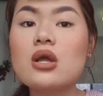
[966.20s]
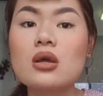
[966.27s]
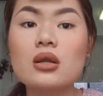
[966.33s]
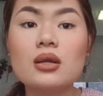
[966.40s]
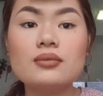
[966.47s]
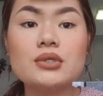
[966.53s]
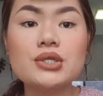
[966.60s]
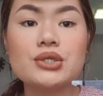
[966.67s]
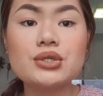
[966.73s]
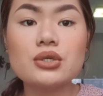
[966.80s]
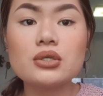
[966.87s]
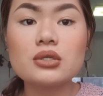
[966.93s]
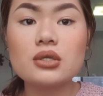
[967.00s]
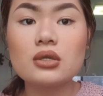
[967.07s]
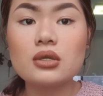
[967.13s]
And I'm just
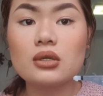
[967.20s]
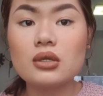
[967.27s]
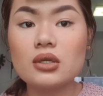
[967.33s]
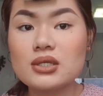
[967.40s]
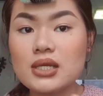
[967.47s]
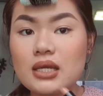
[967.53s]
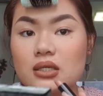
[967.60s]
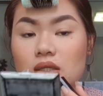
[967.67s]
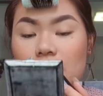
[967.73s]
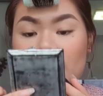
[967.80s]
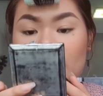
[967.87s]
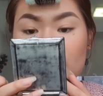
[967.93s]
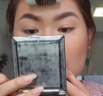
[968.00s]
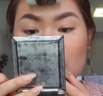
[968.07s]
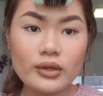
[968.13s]
using it in the center of
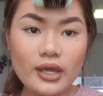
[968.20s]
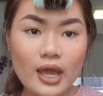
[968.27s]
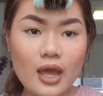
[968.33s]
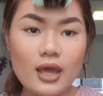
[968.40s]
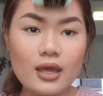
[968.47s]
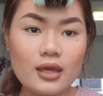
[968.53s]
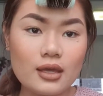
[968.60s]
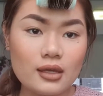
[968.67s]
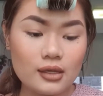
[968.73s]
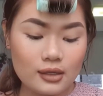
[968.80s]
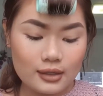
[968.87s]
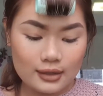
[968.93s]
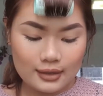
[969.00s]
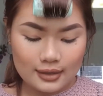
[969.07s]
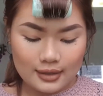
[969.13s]
my lip.
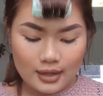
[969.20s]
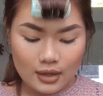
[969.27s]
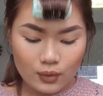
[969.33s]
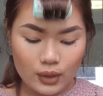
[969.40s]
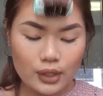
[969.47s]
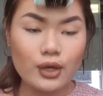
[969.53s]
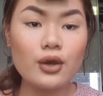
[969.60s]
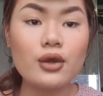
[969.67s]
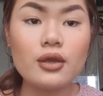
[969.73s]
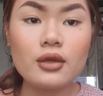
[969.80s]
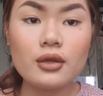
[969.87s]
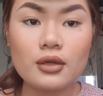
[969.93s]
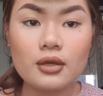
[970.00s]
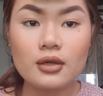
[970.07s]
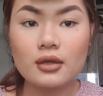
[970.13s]
Okay, there we go.
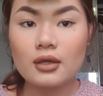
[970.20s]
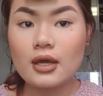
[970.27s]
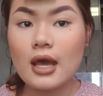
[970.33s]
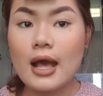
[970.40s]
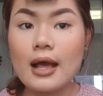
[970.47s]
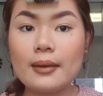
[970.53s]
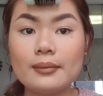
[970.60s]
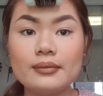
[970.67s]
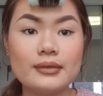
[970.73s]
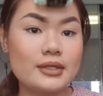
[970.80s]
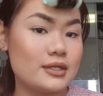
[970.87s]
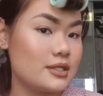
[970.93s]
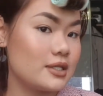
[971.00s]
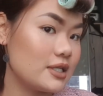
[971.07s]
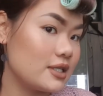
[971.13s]

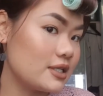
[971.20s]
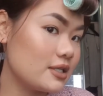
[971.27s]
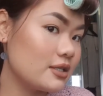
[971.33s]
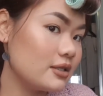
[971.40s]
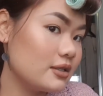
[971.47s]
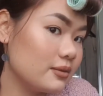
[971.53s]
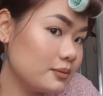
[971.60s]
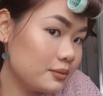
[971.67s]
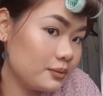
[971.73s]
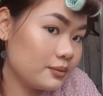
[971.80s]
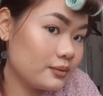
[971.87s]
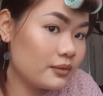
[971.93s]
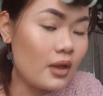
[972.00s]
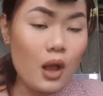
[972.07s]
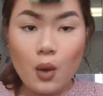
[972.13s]
This is
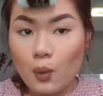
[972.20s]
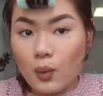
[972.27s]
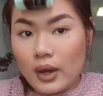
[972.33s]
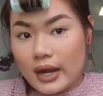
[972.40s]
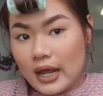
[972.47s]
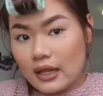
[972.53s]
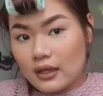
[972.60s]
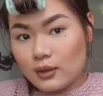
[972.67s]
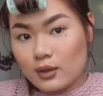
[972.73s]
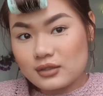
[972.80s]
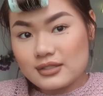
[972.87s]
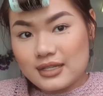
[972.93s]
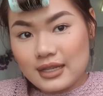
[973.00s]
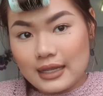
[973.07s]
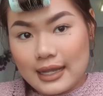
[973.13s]
what I
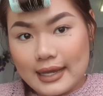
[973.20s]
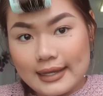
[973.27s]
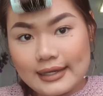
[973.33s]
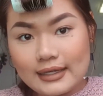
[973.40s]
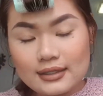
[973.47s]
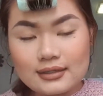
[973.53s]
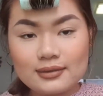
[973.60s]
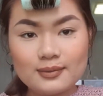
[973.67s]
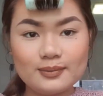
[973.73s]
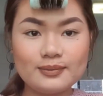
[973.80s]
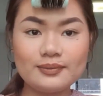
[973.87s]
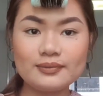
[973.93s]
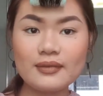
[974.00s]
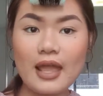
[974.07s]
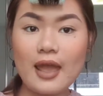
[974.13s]
looked like
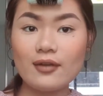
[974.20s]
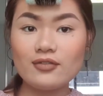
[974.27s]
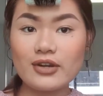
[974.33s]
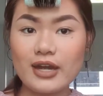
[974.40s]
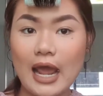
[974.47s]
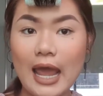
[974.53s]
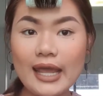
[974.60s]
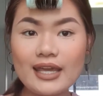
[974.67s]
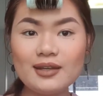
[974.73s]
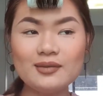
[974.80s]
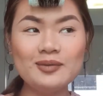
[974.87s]
every day